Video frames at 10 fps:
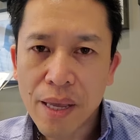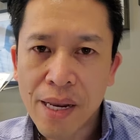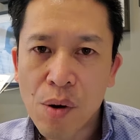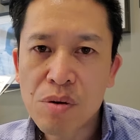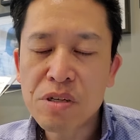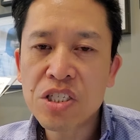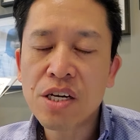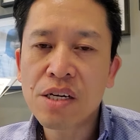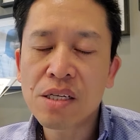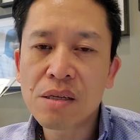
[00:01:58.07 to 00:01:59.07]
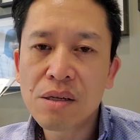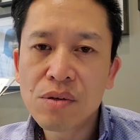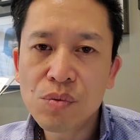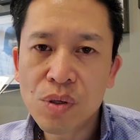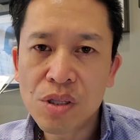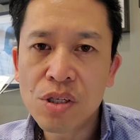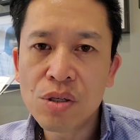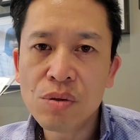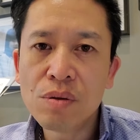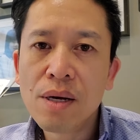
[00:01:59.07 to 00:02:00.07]
and I want to be sharing with
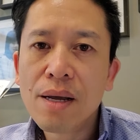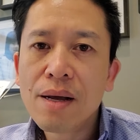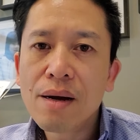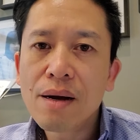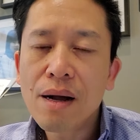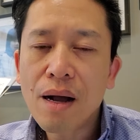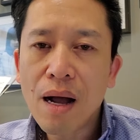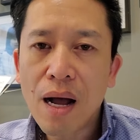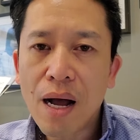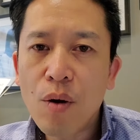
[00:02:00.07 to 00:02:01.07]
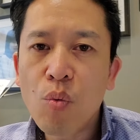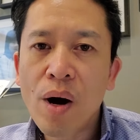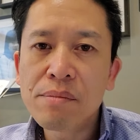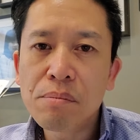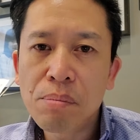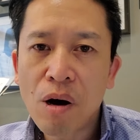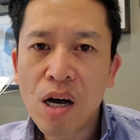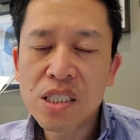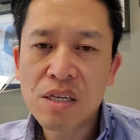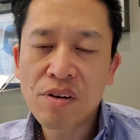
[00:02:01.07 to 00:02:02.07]
you one
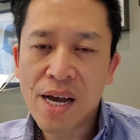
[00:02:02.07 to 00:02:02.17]
positive